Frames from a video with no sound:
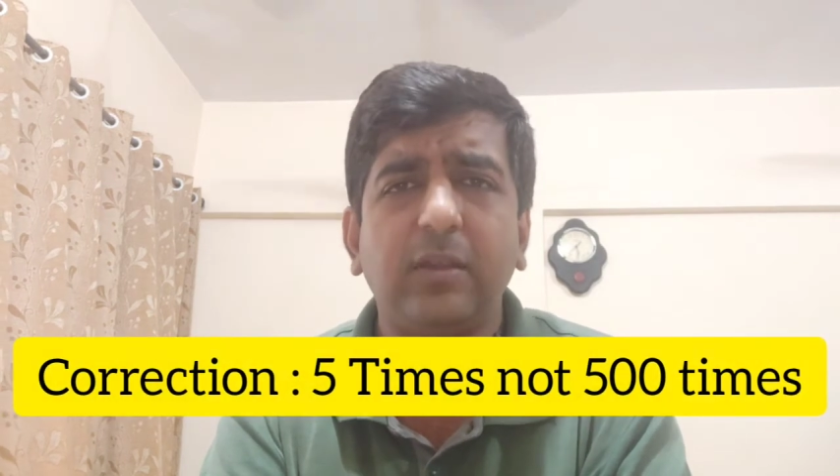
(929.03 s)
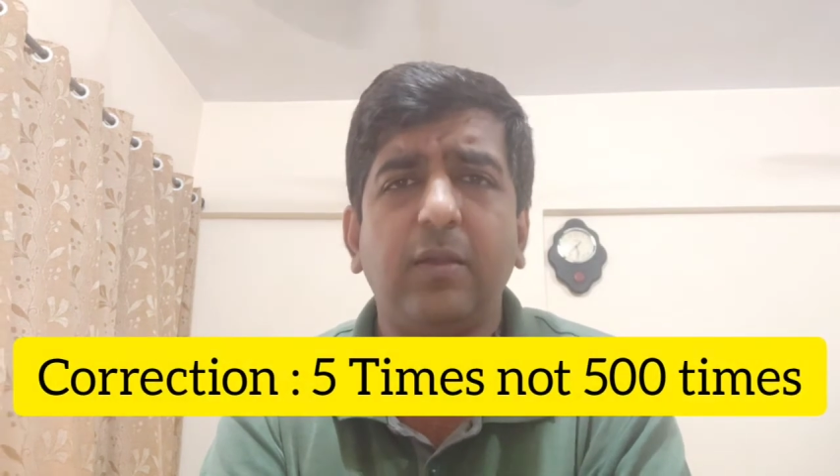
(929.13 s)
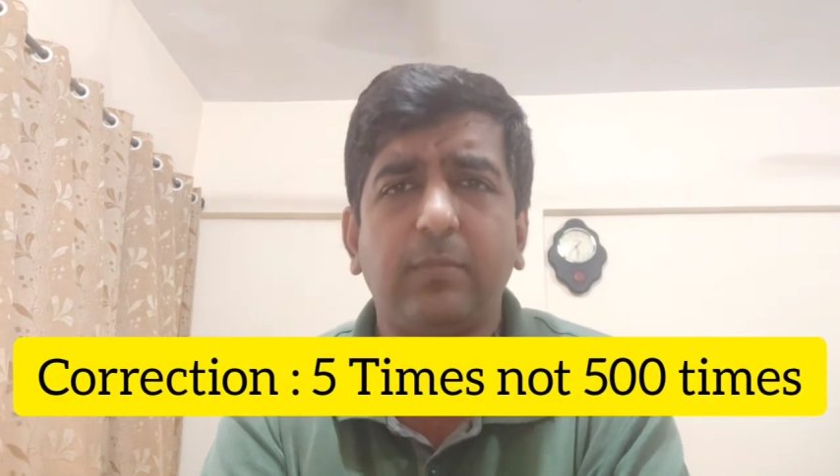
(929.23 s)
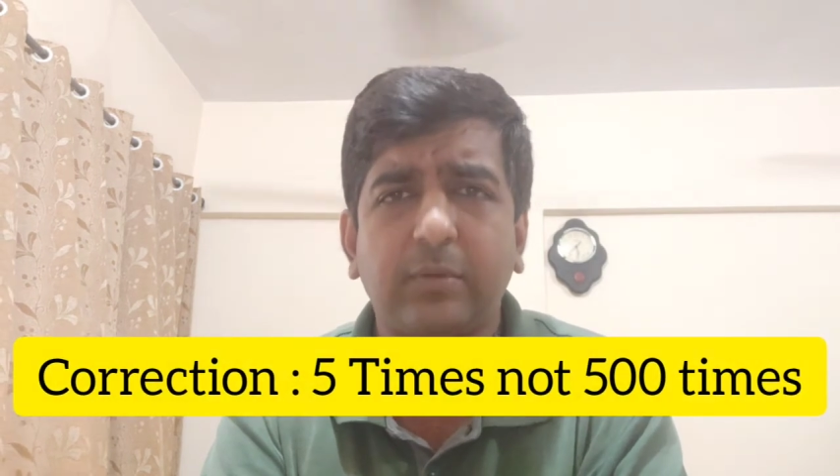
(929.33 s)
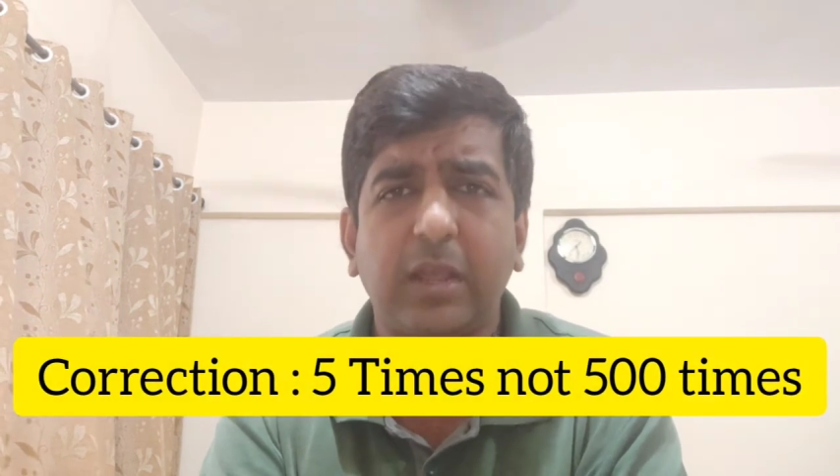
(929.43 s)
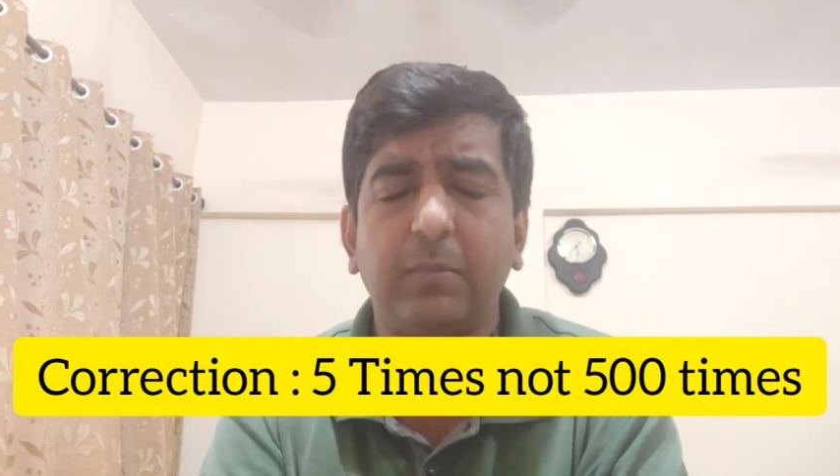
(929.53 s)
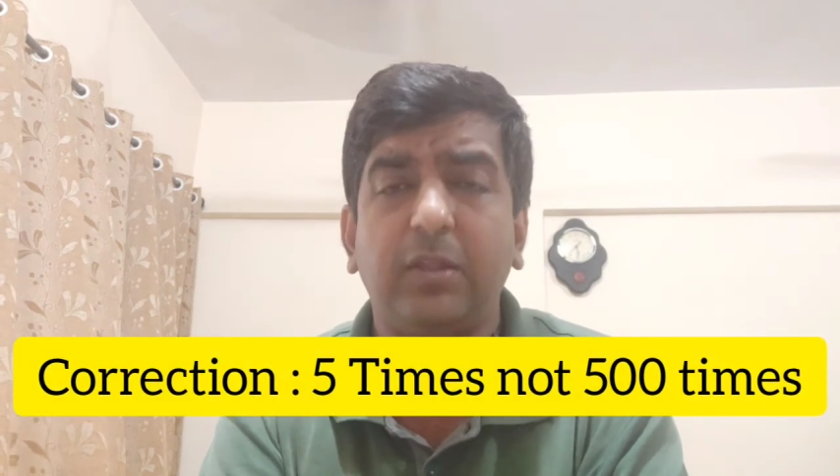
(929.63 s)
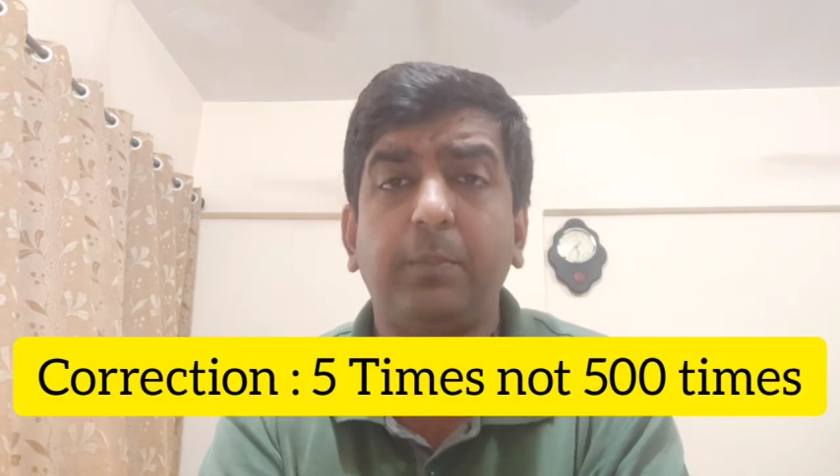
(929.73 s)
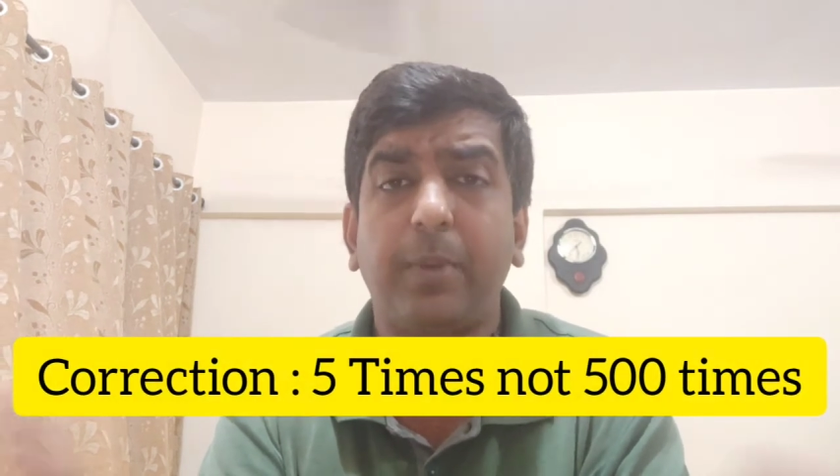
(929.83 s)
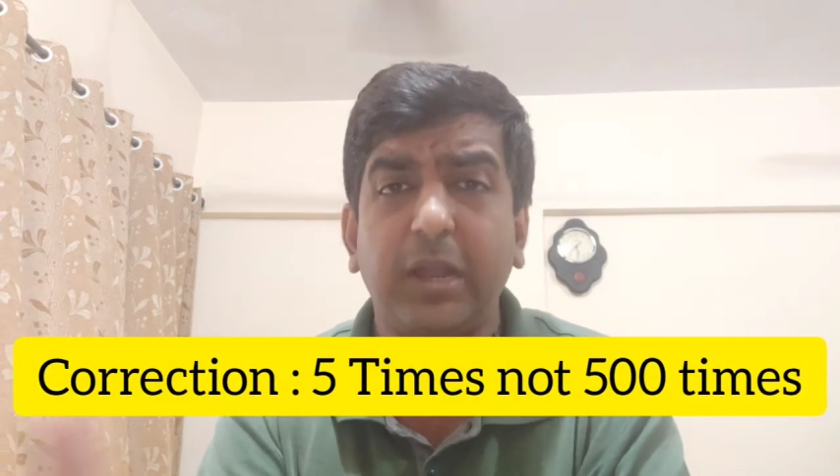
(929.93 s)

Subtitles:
in 10 months,